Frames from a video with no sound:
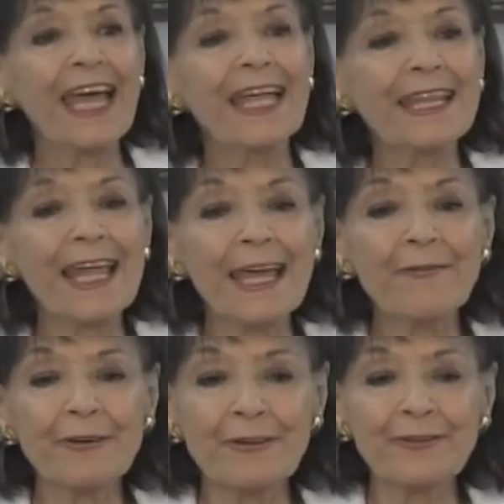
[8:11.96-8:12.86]
And they
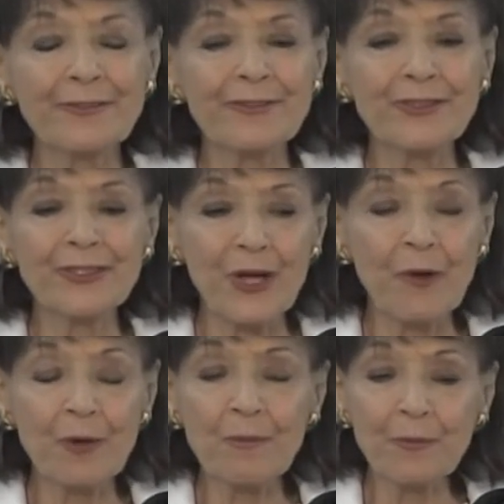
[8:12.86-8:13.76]
were
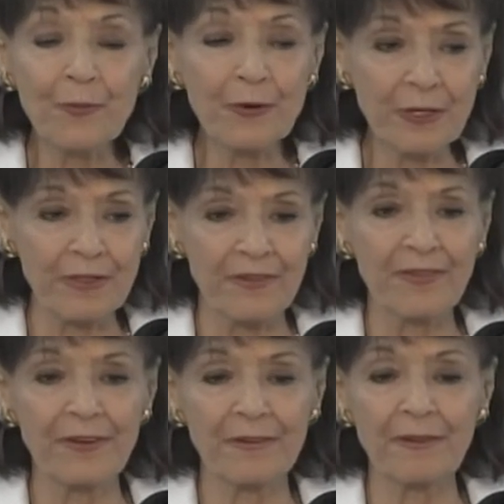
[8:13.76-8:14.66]
so important.
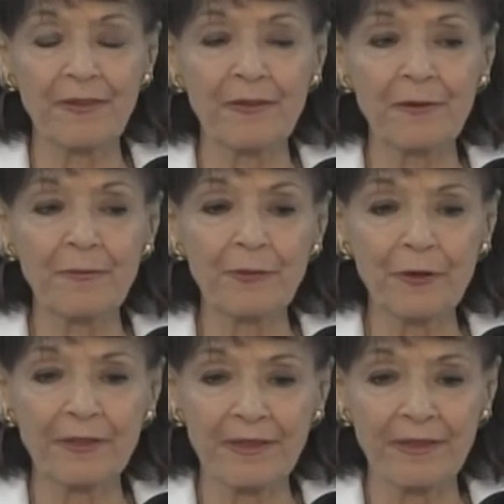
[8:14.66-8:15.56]
They're
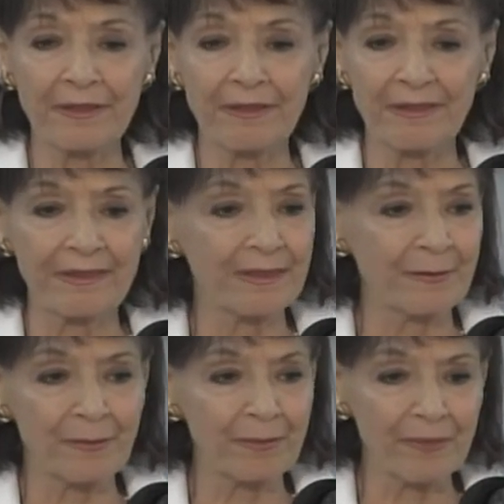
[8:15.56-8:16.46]
important to
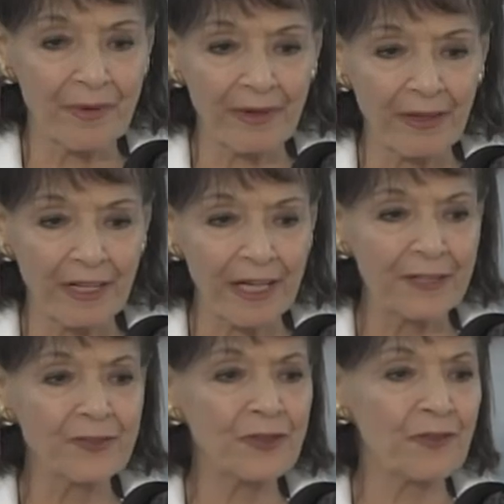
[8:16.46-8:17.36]
our
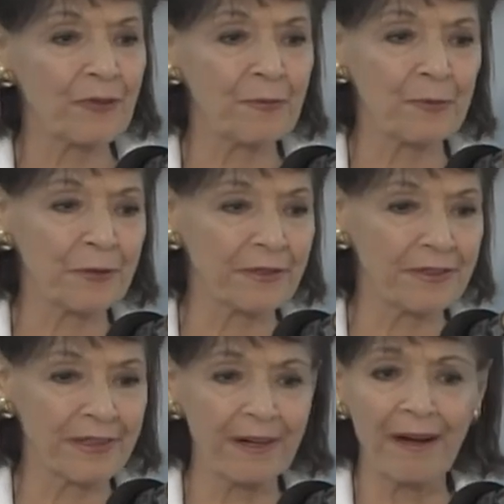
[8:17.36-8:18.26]
country. They're important to
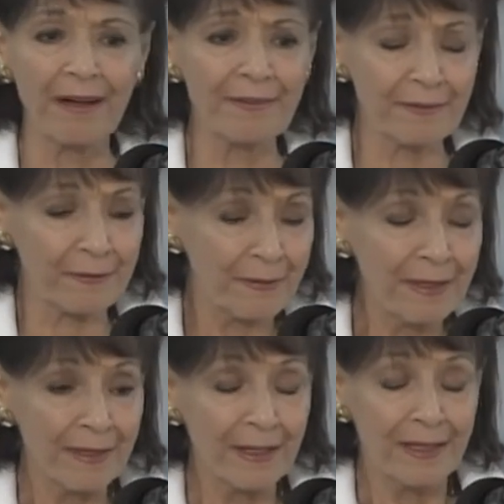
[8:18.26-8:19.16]
God.
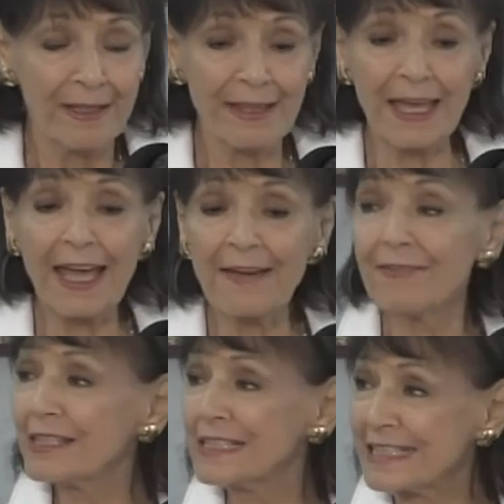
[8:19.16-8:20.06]
They have
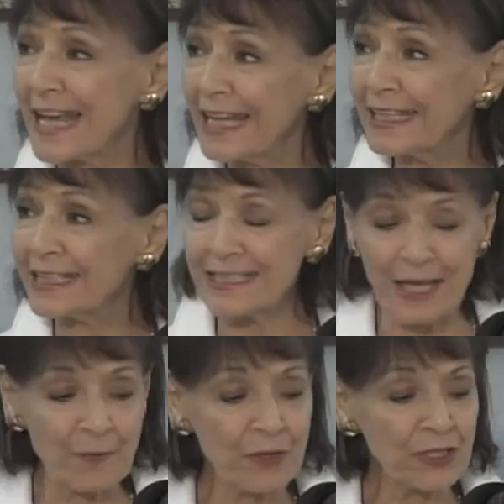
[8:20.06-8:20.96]
these talents,
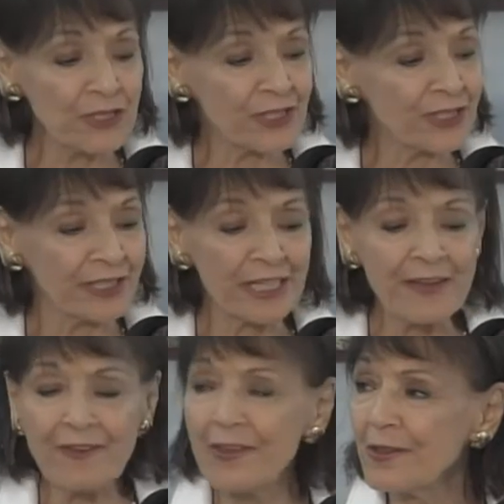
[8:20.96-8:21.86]
and we're just
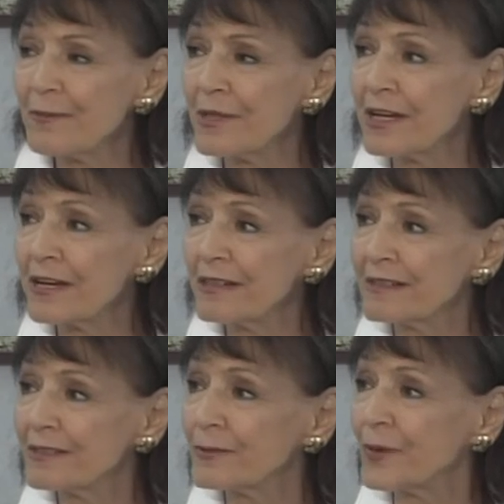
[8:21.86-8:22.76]
leaving them there
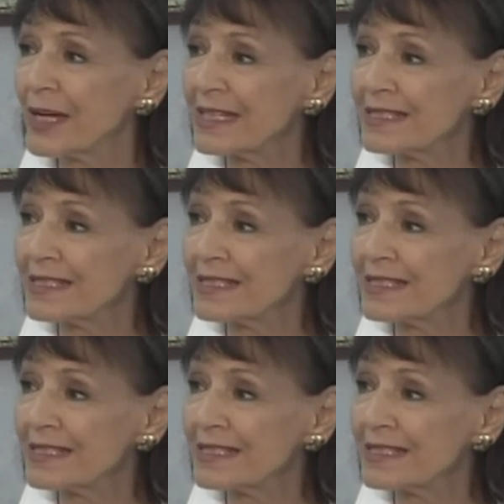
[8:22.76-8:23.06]
to waste.